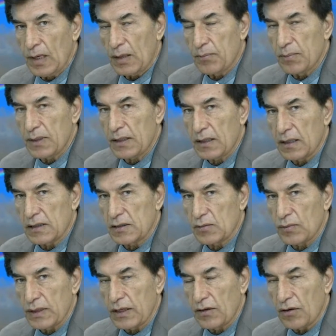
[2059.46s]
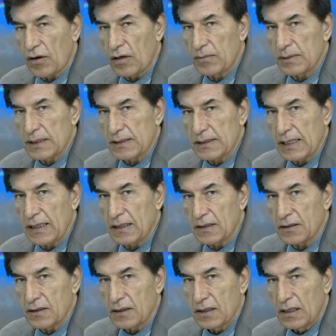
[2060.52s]
Because with an armed
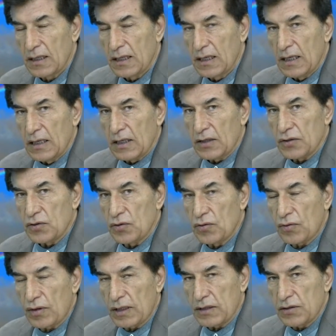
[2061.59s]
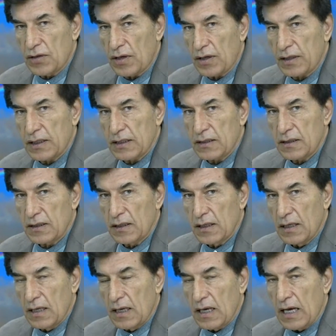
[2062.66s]
assailant, you're a target,
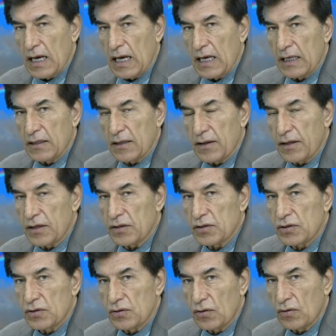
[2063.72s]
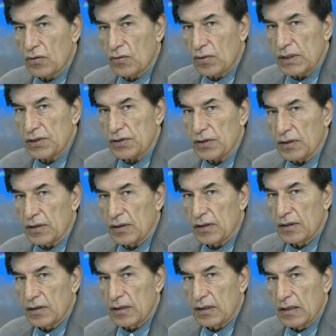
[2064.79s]
and there is no question
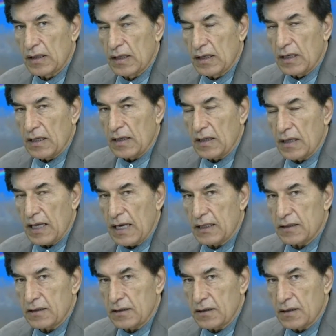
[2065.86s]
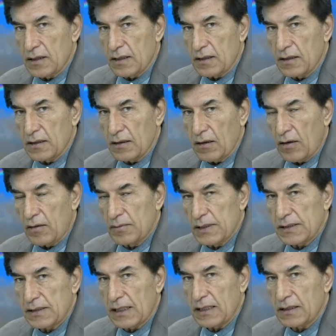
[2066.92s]
that the armed
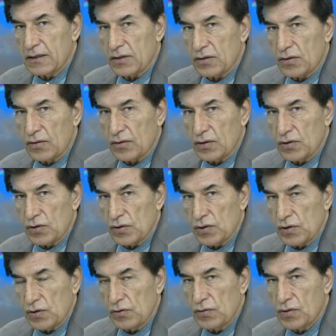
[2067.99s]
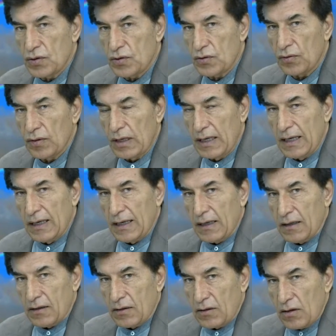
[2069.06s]
assailant is going to shoot you,
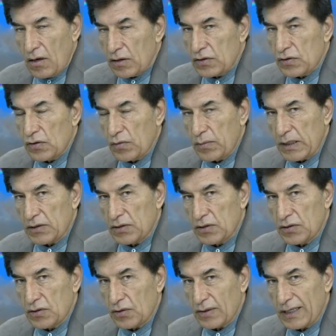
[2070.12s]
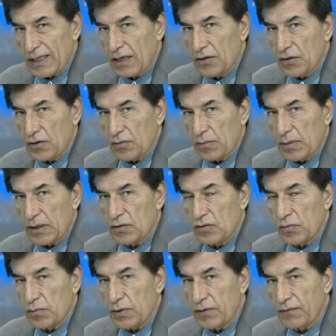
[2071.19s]
not so much to kill you, but to
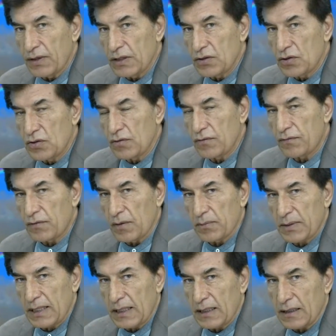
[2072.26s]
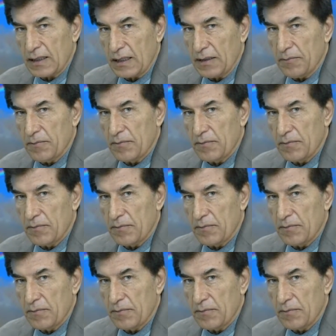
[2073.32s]
prevent you from killing him.